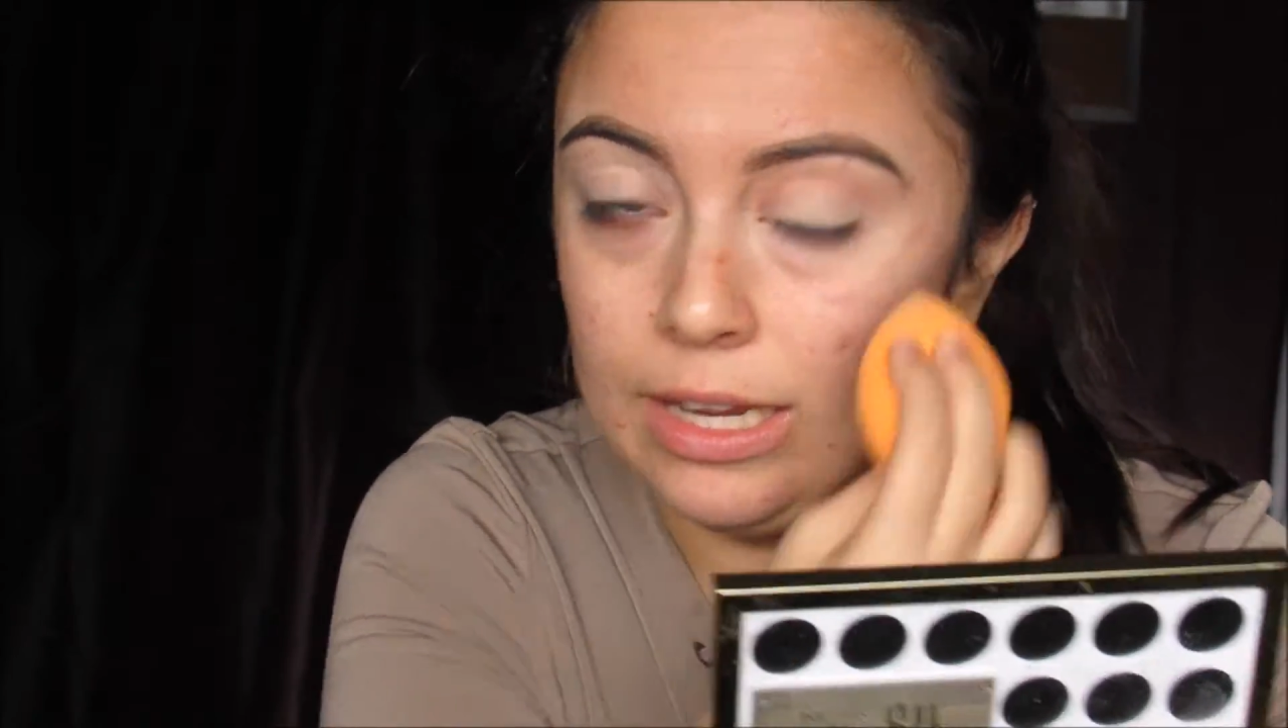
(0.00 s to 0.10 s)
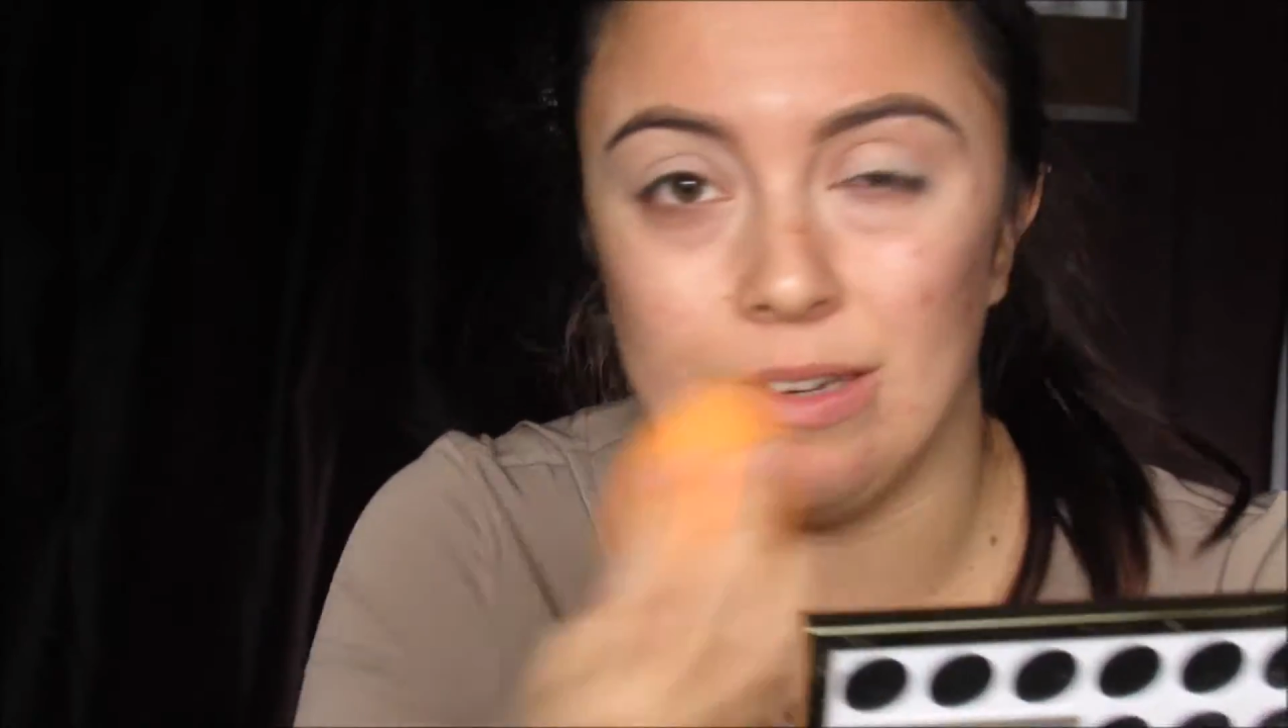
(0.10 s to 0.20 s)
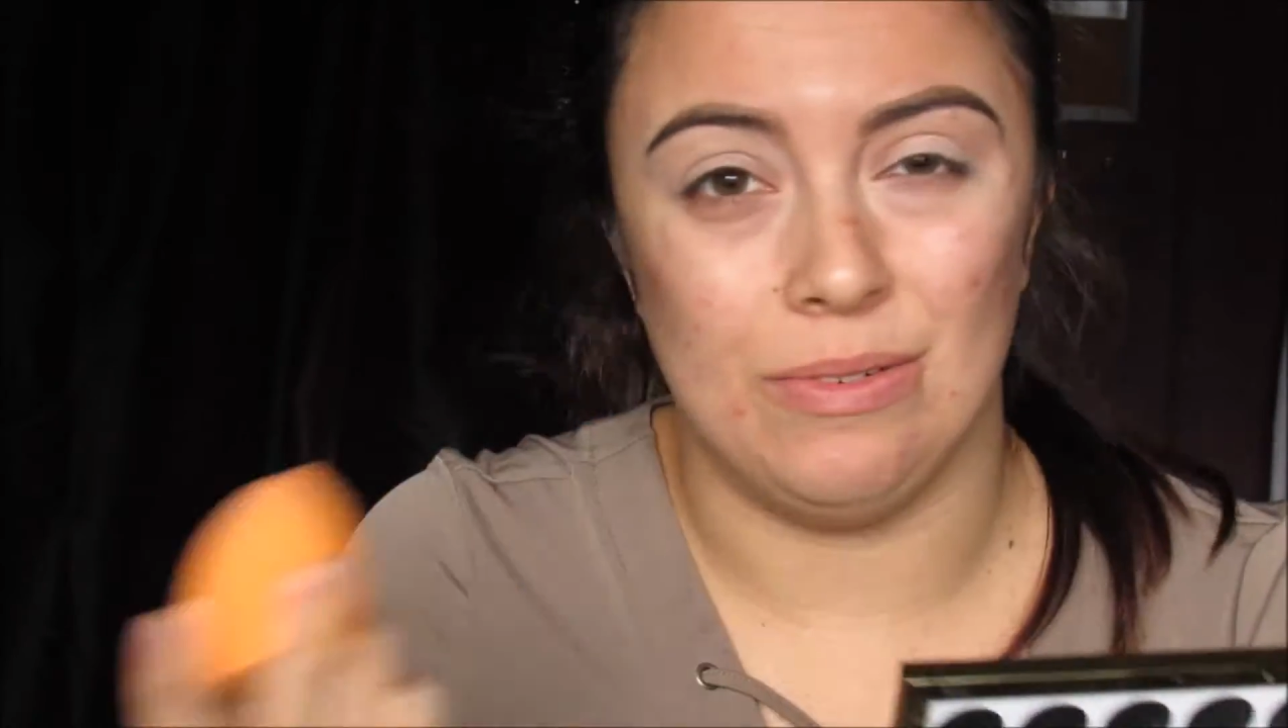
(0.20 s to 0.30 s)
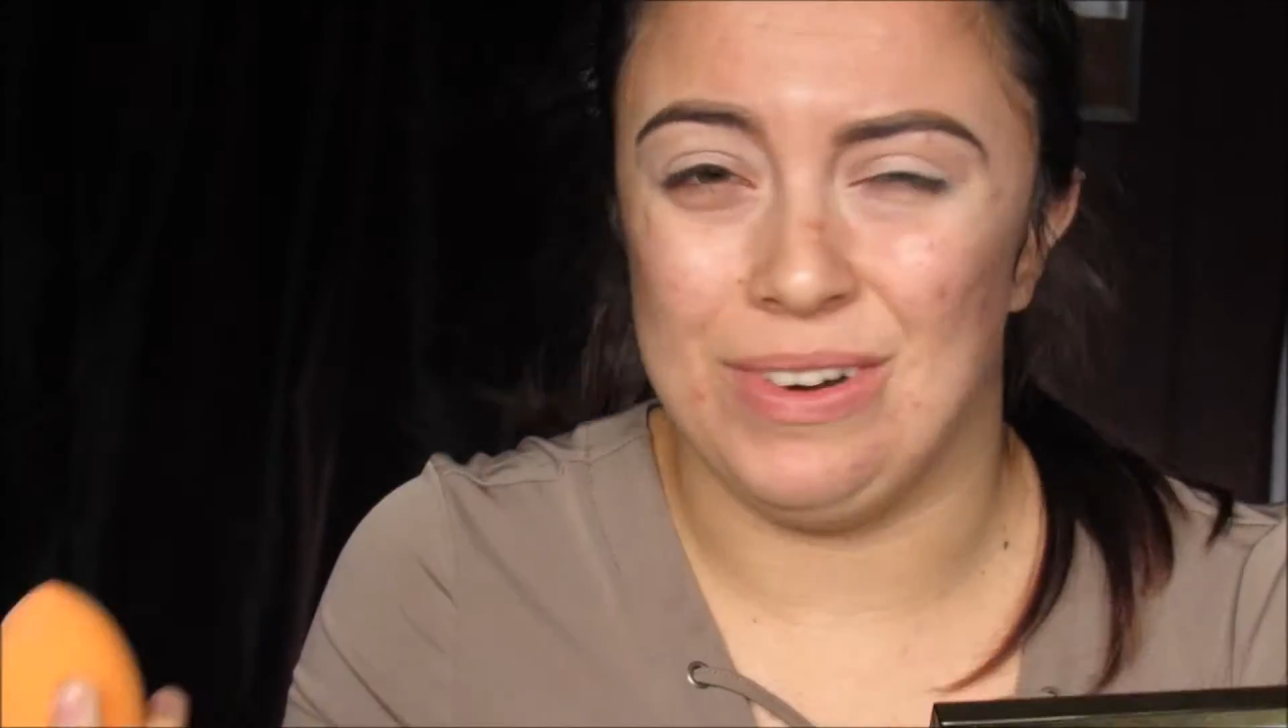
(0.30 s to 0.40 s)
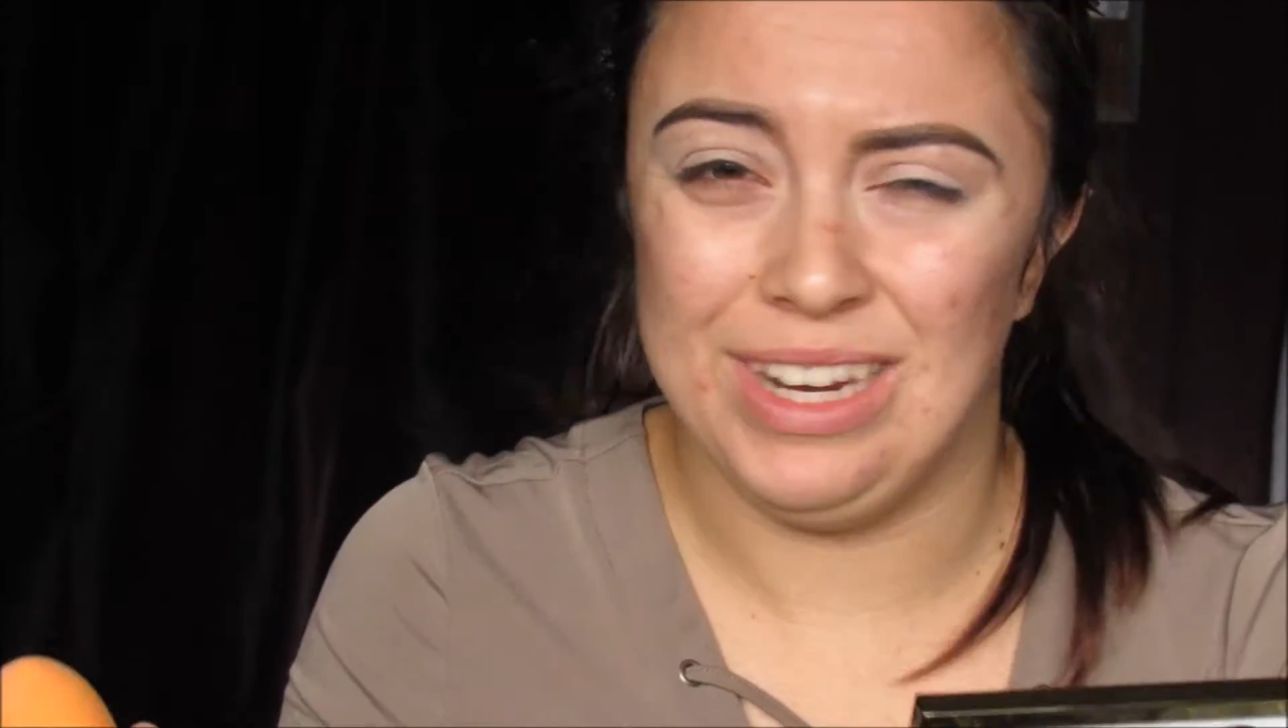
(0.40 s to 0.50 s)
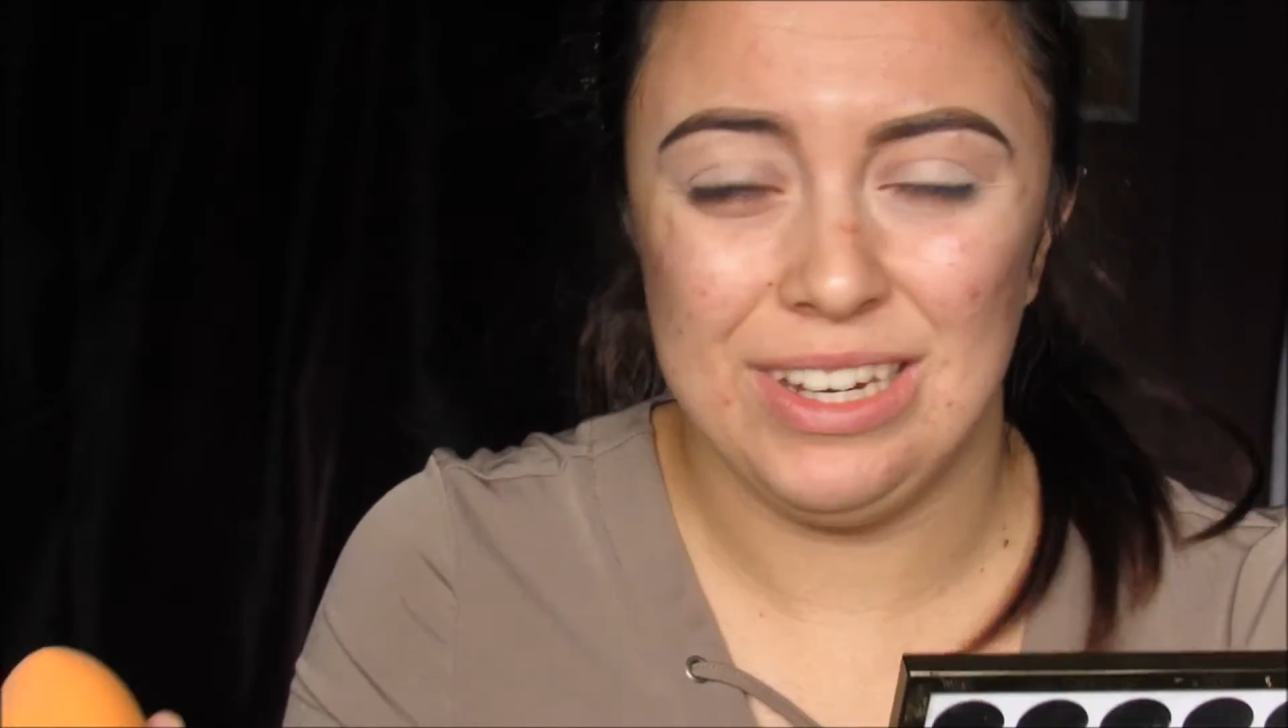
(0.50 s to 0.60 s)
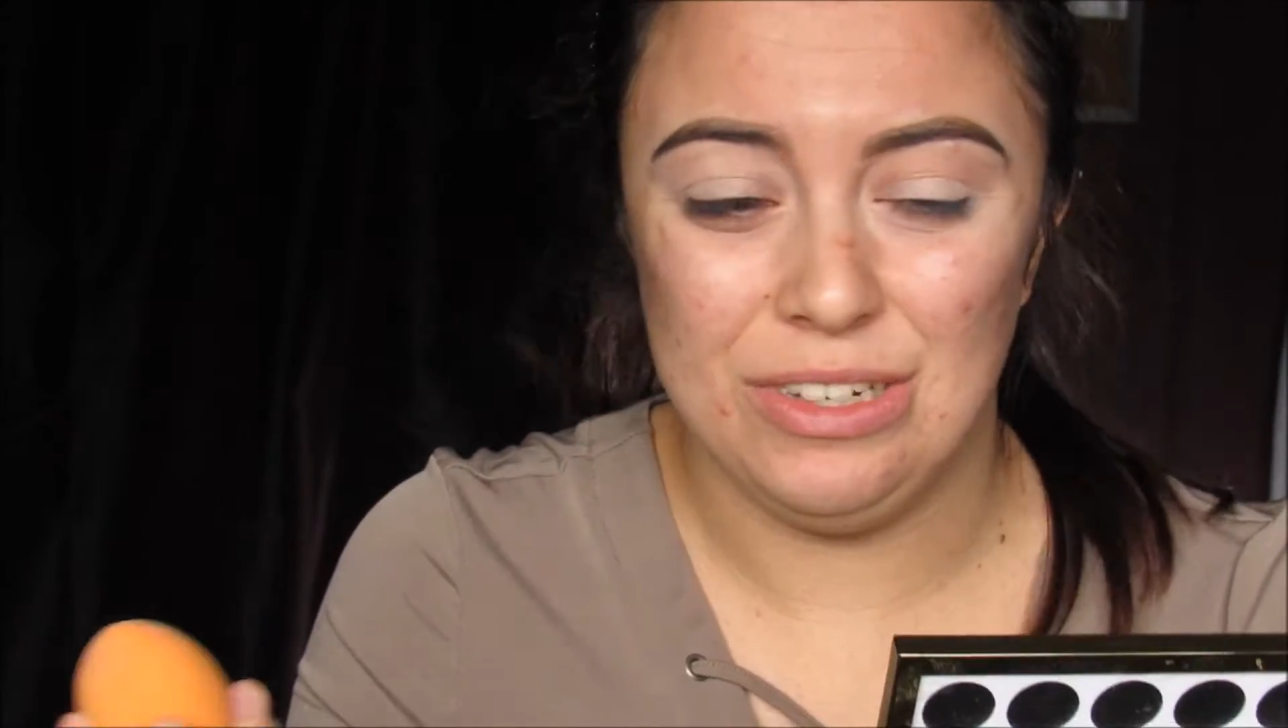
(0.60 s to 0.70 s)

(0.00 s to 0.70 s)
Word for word: Like, what are